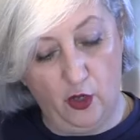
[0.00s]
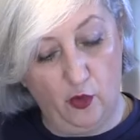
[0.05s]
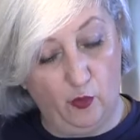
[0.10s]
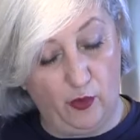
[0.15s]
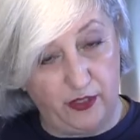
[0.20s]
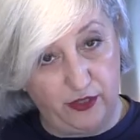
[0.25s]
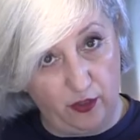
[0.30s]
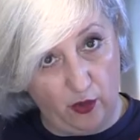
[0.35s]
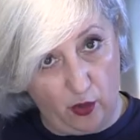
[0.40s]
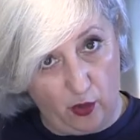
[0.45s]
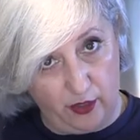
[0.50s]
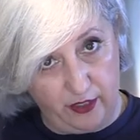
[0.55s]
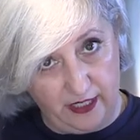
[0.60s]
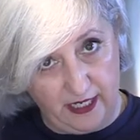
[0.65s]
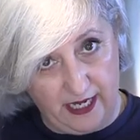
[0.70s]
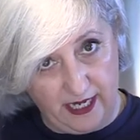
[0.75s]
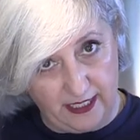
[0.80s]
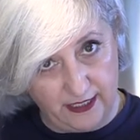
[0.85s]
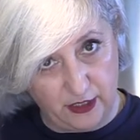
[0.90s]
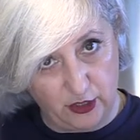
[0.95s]
With your other
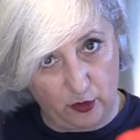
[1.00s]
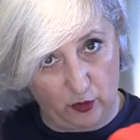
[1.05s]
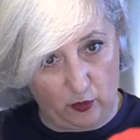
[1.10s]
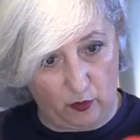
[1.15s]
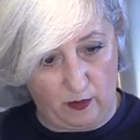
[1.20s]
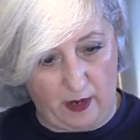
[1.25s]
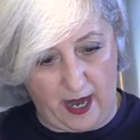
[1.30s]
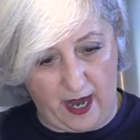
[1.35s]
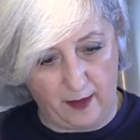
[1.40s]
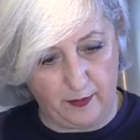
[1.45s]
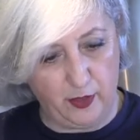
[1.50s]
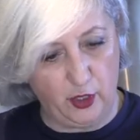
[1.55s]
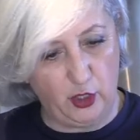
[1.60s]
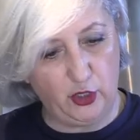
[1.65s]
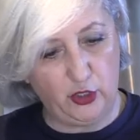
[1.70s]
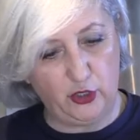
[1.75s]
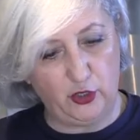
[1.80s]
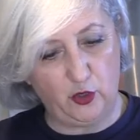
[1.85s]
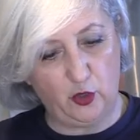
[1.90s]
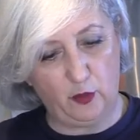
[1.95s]
hands, grab
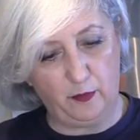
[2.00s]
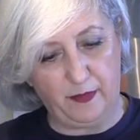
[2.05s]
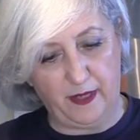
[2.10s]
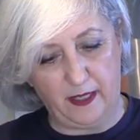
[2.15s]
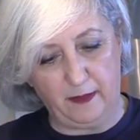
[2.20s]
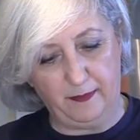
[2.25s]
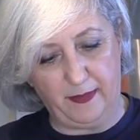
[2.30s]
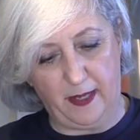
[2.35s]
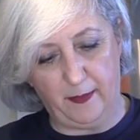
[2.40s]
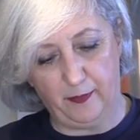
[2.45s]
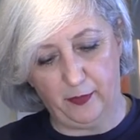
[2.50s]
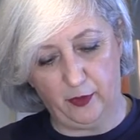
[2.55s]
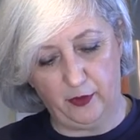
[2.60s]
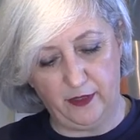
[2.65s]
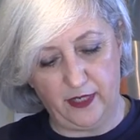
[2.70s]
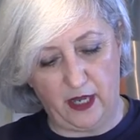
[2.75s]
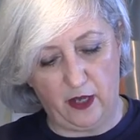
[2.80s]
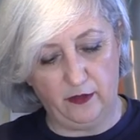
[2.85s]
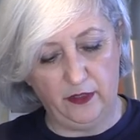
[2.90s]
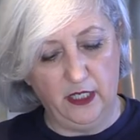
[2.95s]
your bell pepper.
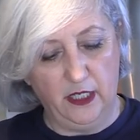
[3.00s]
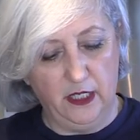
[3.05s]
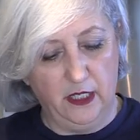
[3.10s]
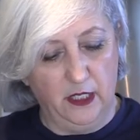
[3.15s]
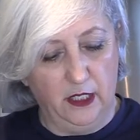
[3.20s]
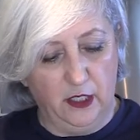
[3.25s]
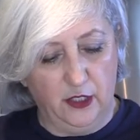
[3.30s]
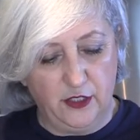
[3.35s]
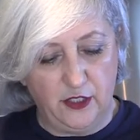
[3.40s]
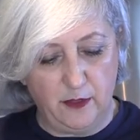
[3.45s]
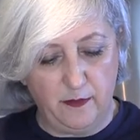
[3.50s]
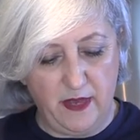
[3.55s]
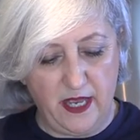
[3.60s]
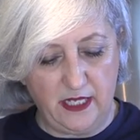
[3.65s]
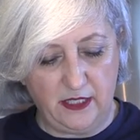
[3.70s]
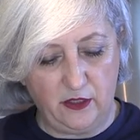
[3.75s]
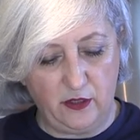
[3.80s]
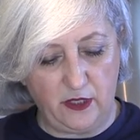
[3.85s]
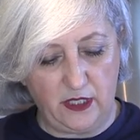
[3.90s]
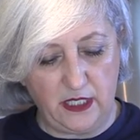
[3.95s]
Now, to
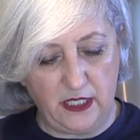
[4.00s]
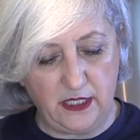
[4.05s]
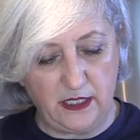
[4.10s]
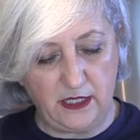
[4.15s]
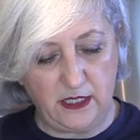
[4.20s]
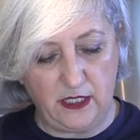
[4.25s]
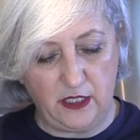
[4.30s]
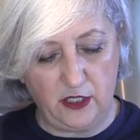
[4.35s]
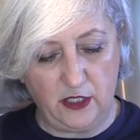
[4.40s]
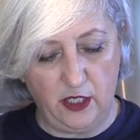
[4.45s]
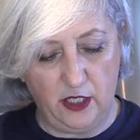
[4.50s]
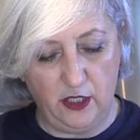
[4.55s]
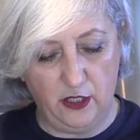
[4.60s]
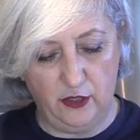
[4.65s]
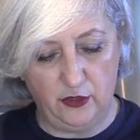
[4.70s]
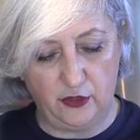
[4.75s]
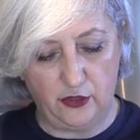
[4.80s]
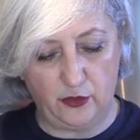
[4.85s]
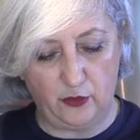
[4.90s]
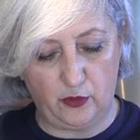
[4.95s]
make it easy
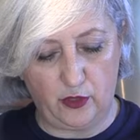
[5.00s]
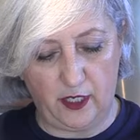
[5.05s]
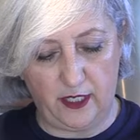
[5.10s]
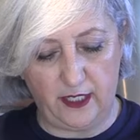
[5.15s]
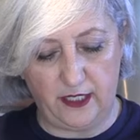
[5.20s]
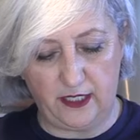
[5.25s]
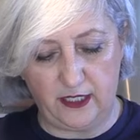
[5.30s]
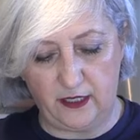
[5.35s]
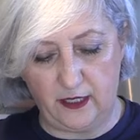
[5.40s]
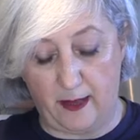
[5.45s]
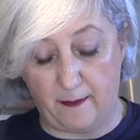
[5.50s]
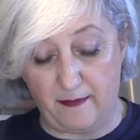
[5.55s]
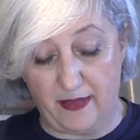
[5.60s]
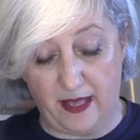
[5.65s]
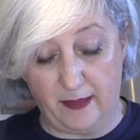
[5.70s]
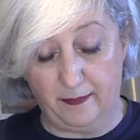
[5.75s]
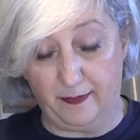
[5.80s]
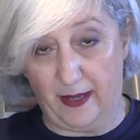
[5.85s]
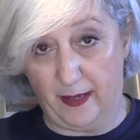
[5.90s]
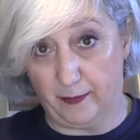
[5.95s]
to cut a
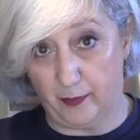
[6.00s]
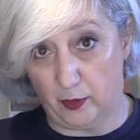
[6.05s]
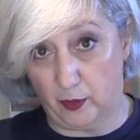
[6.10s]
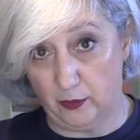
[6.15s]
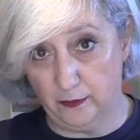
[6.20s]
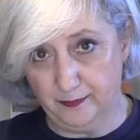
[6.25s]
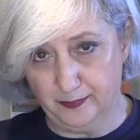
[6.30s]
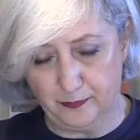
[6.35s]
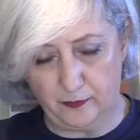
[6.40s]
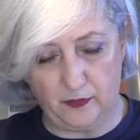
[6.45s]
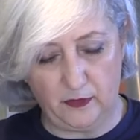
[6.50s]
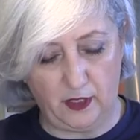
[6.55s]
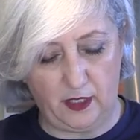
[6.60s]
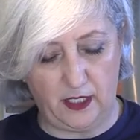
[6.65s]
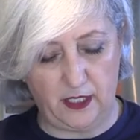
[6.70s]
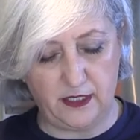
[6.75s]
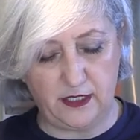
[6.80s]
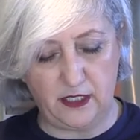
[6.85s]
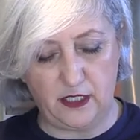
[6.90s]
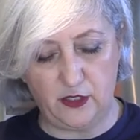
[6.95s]
bell pepper,
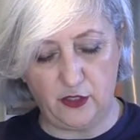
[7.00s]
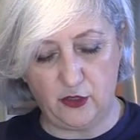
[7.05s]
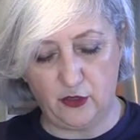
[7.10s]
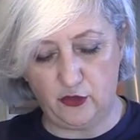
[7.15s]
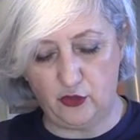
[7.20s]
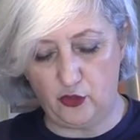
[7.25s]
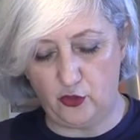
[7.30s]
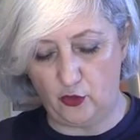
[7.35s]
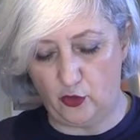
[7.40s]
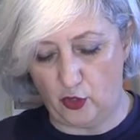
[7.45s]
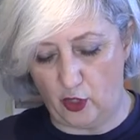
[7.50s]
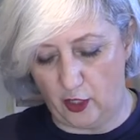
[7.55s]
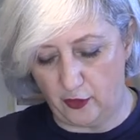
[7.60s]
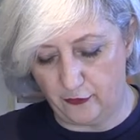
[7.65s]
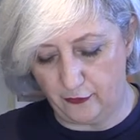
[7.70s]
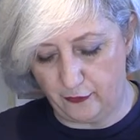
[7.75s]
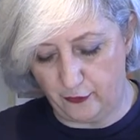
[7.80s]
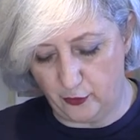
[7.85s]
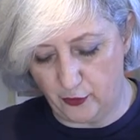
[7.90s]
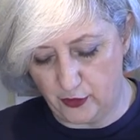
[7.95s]
it's easier to
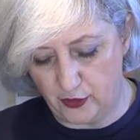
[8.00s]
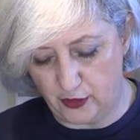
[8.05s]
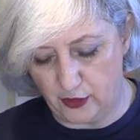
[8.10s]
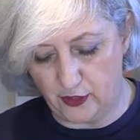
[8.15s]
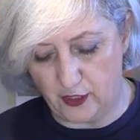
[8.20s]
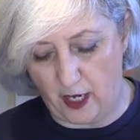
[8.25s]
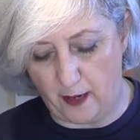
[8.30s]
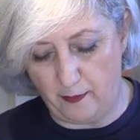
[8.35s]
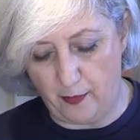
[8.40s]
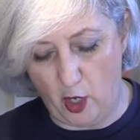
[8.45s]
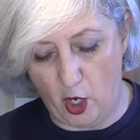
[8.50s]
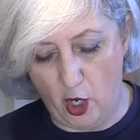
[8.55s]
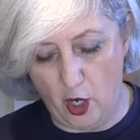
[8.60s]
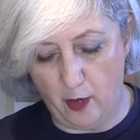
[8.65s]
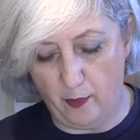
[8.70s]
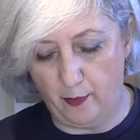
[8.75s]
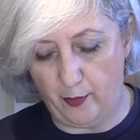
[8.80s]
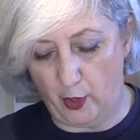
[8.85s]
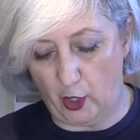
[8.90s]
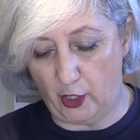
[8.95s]
cut first the
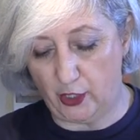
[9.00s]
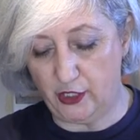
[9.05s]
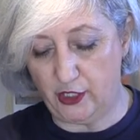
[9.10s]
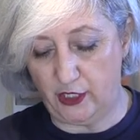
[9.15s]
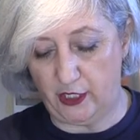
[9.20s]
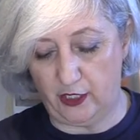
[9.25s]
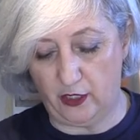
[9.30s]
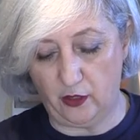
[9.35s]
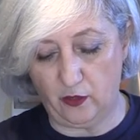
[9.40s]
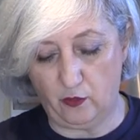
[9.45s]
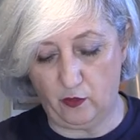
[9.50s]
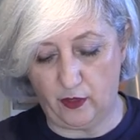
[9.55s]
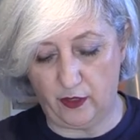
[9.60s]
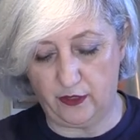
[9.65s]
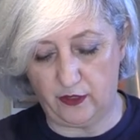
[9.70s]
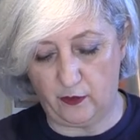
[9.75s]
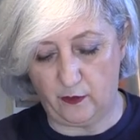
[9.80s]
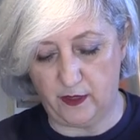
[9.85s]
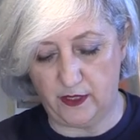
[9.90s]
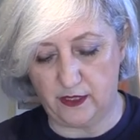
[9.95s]
top part here, where
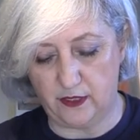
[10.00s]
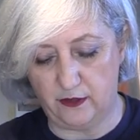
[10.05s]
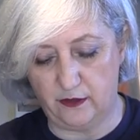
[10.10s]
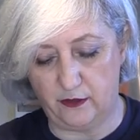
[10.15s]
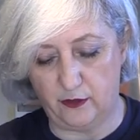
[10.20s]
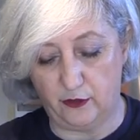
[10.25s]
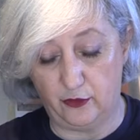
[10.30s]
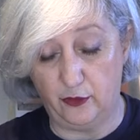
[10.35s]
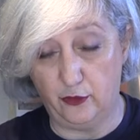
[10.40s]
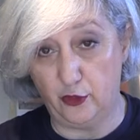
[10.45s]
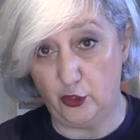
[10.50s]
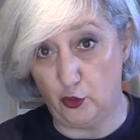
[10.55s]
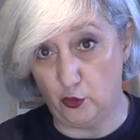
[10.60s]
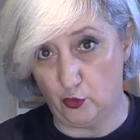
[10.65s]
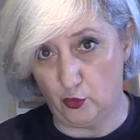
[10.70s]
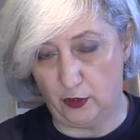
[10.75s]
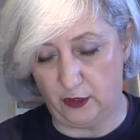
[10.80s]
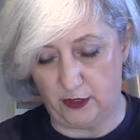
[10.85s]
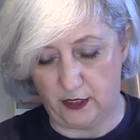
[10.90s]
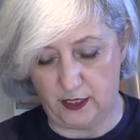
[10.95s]
there is
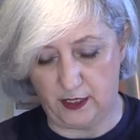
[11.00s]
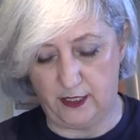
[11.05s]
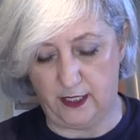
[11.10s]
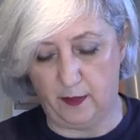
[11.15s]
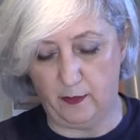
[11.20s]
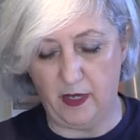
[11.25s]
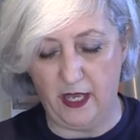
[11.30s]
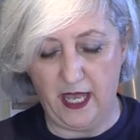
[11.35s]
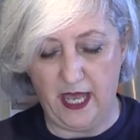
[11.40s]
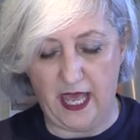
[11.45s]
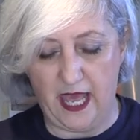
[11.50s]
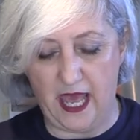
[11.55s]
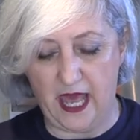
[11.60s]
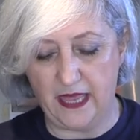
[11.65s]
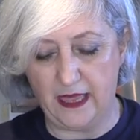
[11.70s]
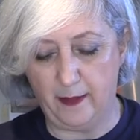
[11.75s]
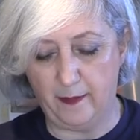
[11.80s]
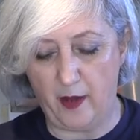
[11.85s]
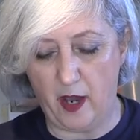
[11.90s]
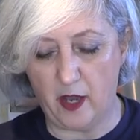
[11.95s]
usually the stub,
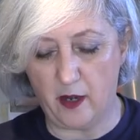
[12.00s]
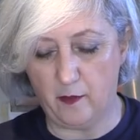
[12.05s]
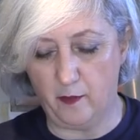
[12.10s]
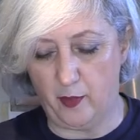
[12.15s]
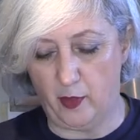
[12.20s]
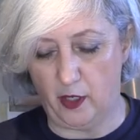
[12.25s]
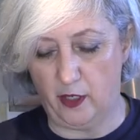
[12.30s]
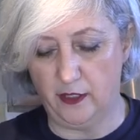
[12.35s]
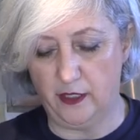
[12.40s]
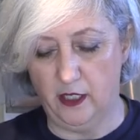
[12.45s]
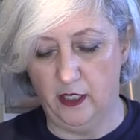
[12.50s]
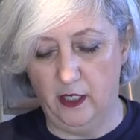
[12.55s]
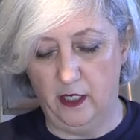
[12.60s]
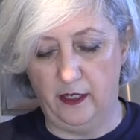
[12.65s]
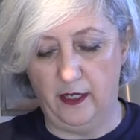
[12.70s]
and the bottom part.